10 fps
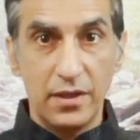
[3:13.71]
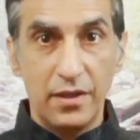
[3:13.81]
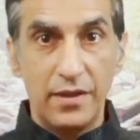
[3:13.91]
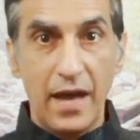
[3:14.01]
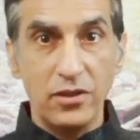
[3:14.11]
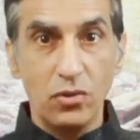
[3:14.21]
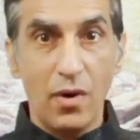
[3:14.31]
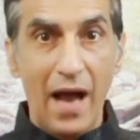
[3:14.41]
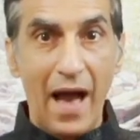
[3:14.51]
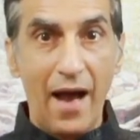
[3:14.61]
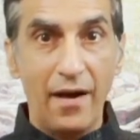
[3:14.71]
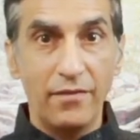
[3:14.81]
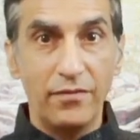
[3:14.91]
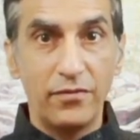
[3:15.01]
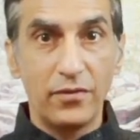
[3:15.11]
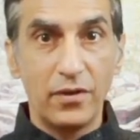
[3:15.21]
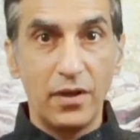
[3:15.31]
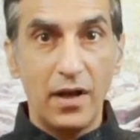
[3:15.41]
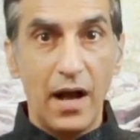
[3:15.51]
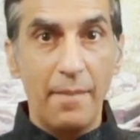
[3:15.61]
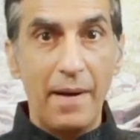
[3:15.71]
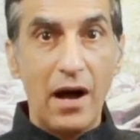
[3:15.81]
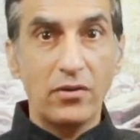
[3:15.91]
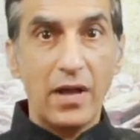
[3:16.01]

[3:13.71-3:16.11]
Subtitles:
that you have about